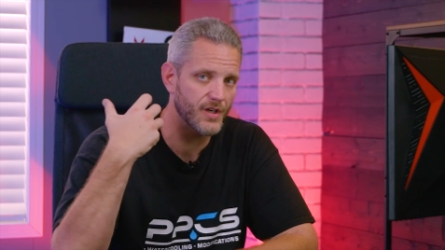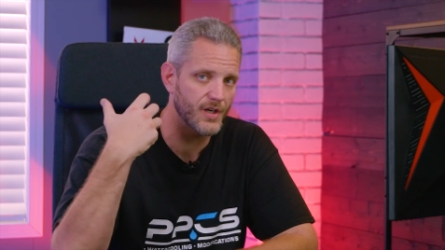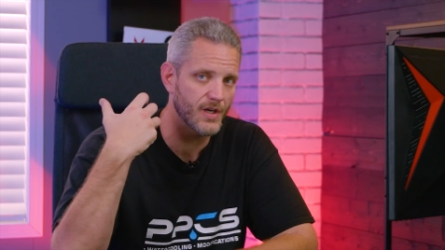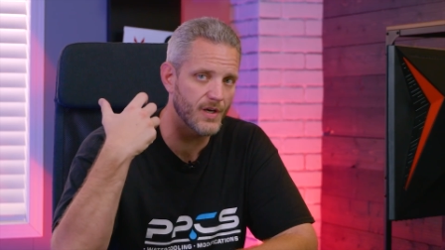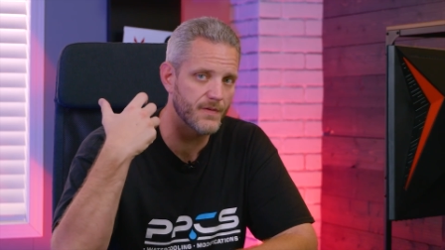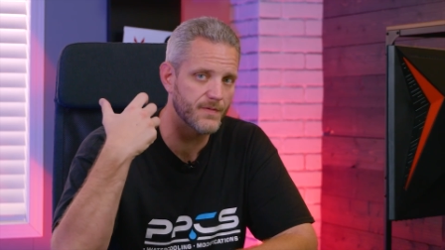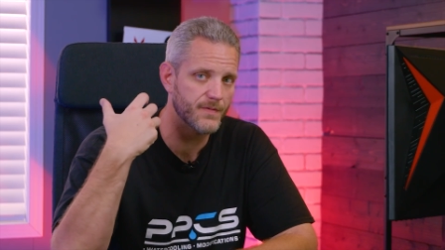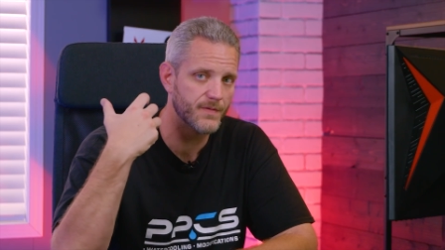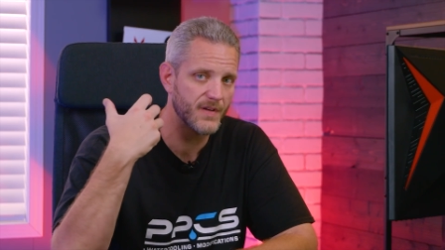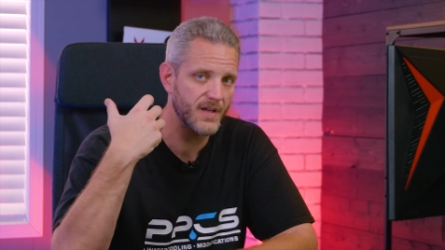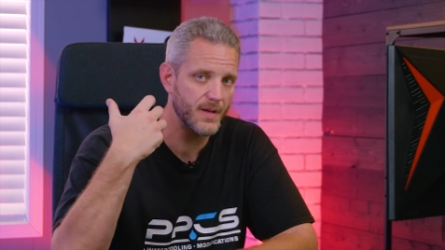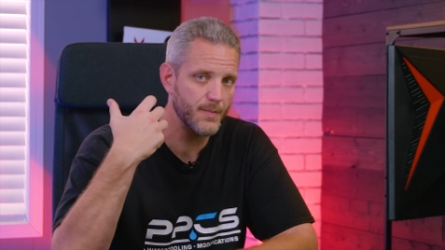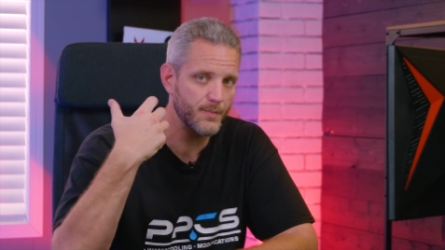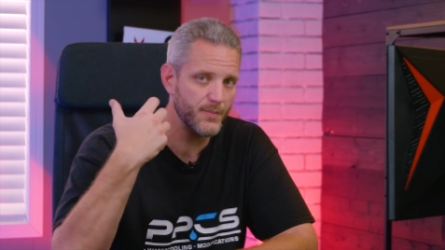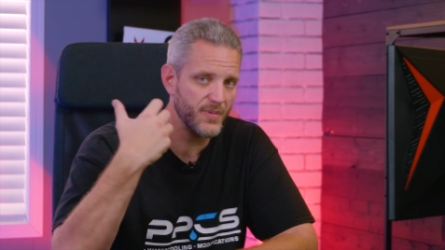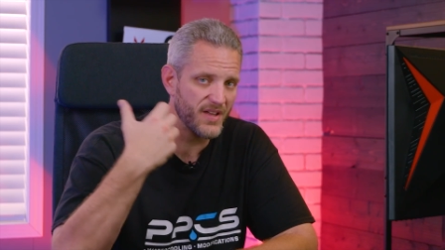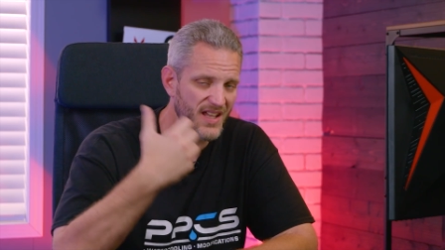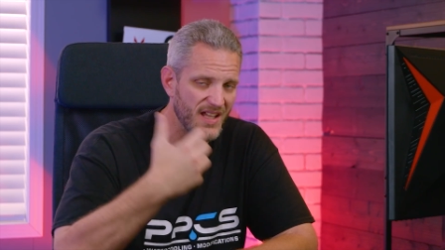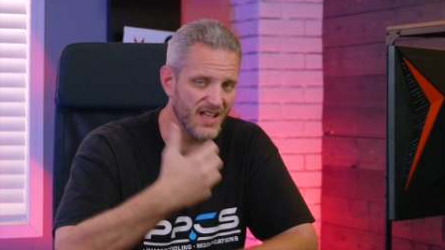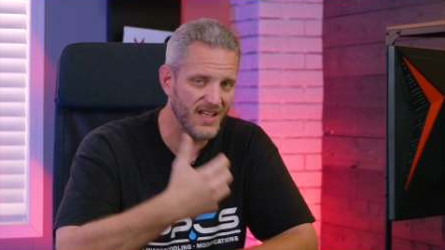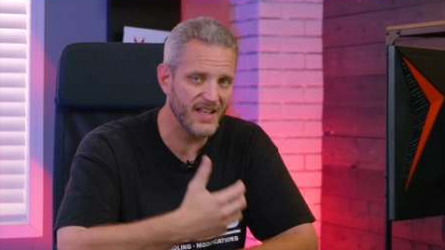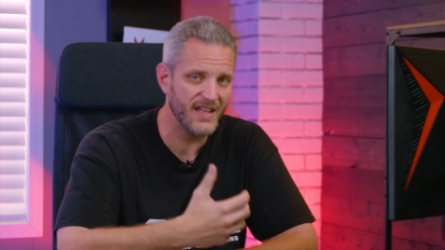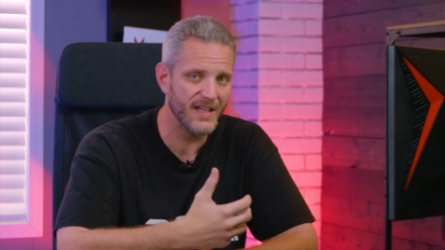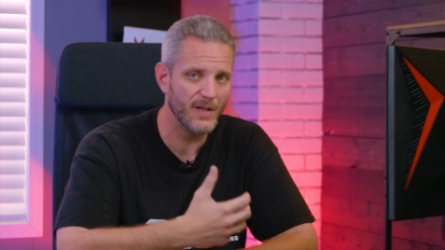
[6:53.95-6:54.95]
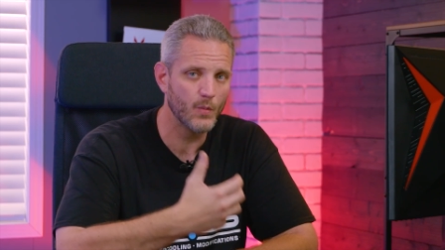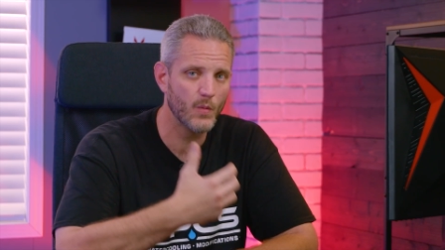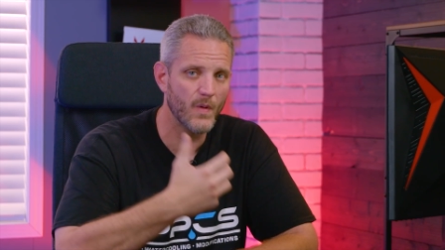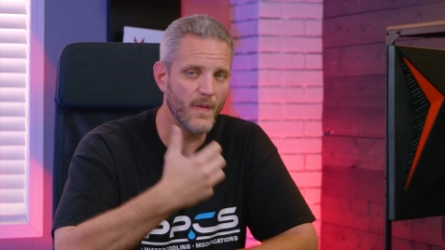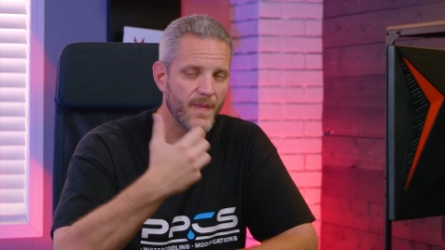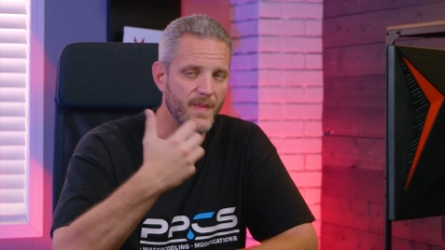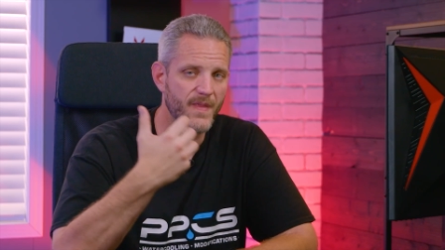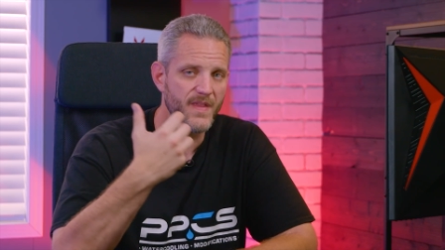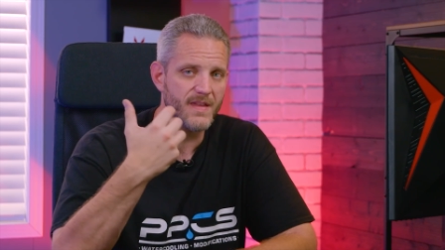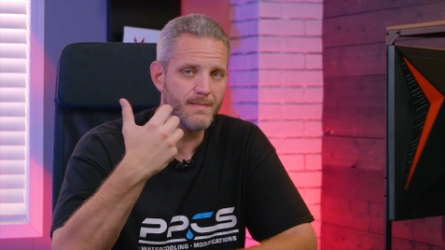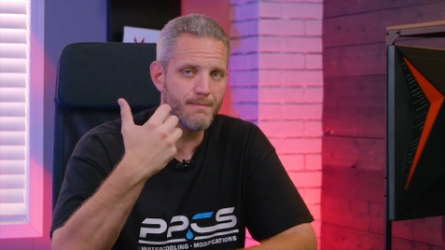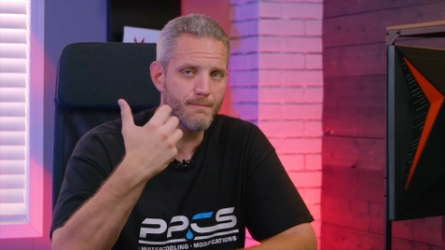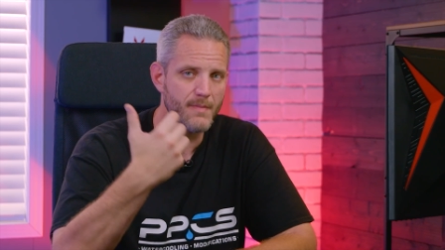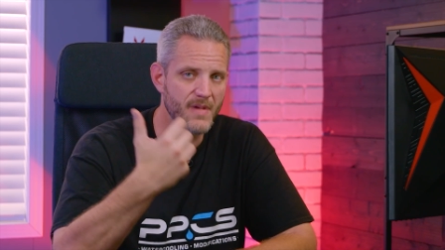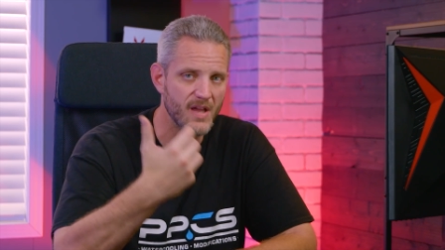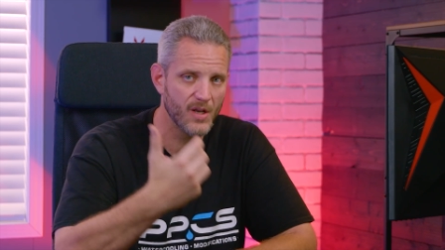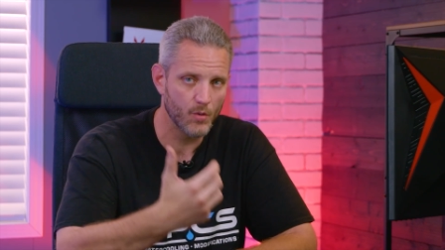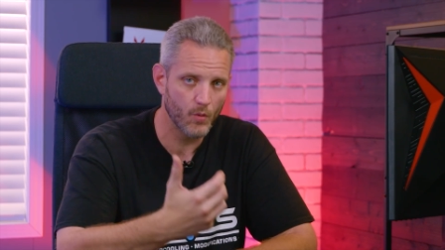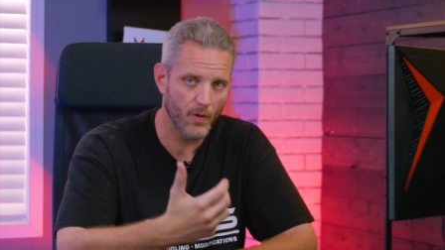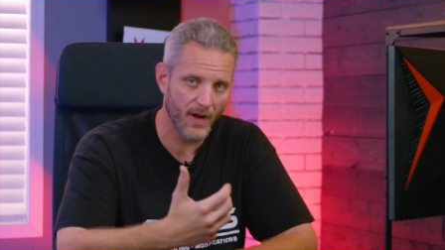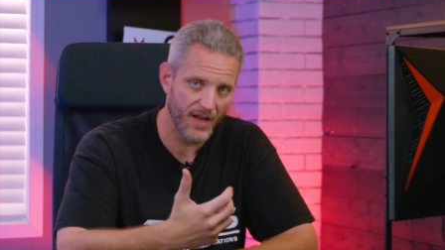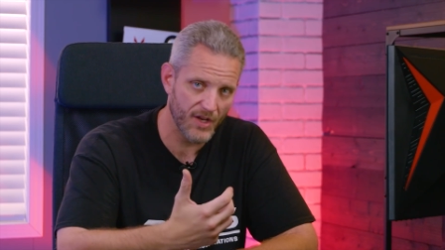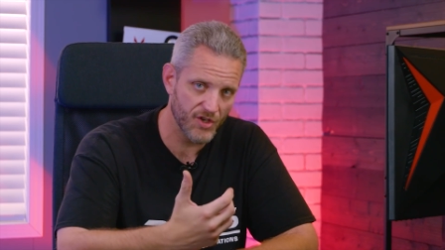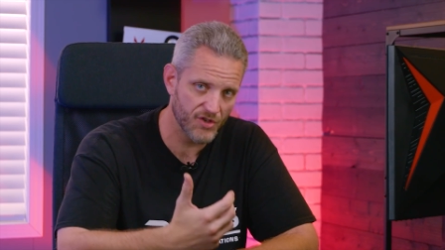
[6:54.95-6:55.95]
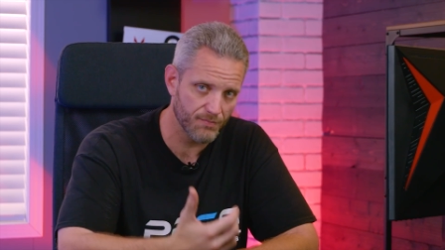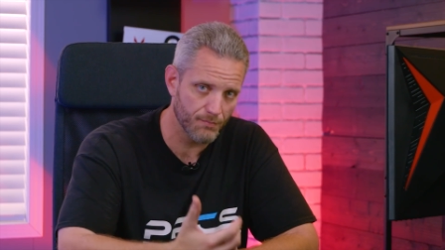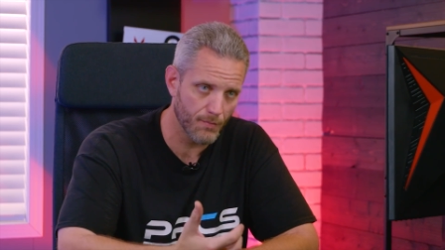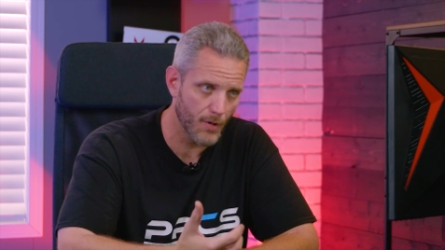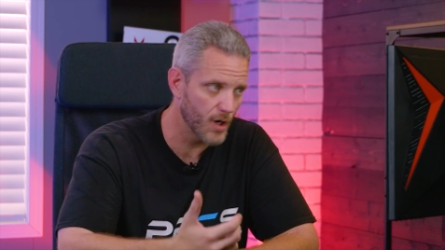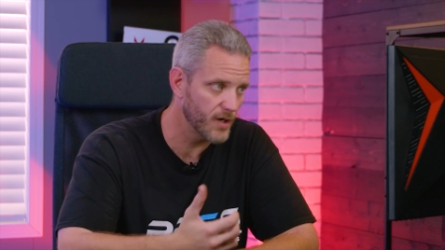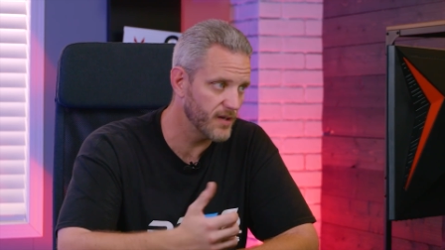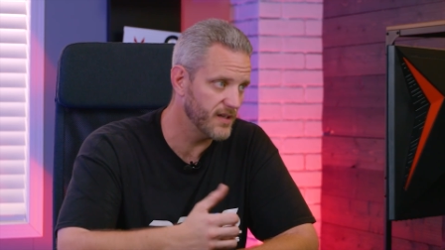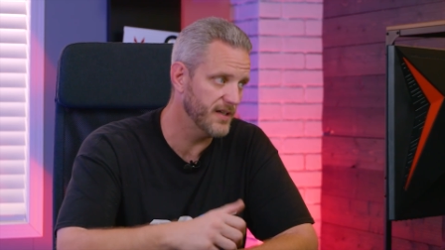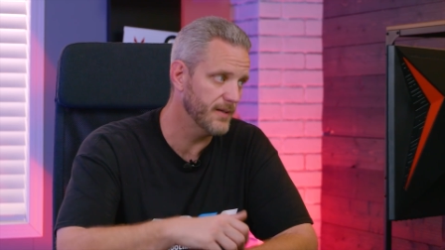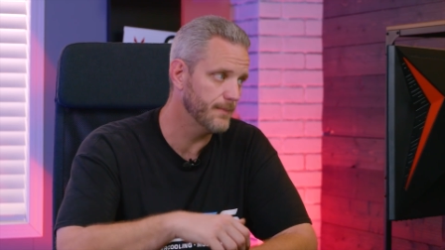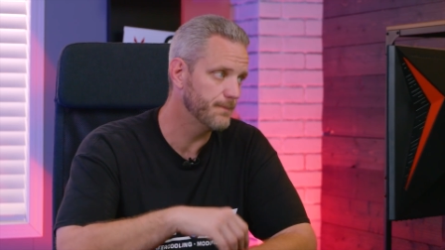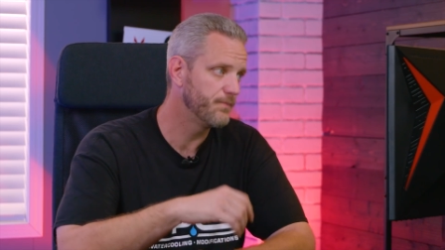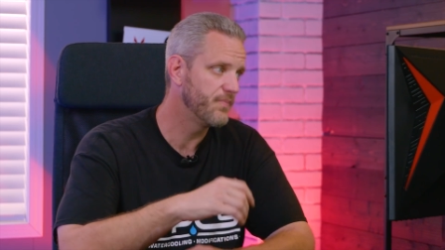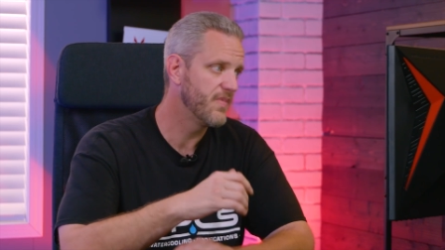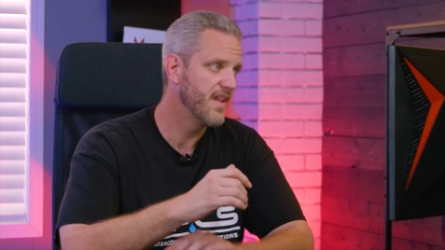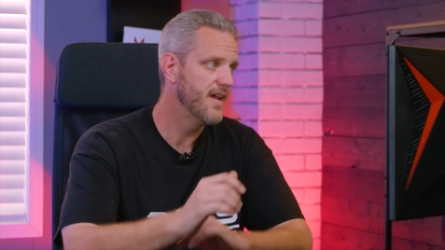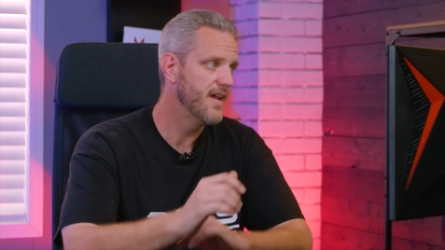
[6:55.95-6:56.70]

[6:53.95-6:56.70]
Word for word: of competing with the mid-range market.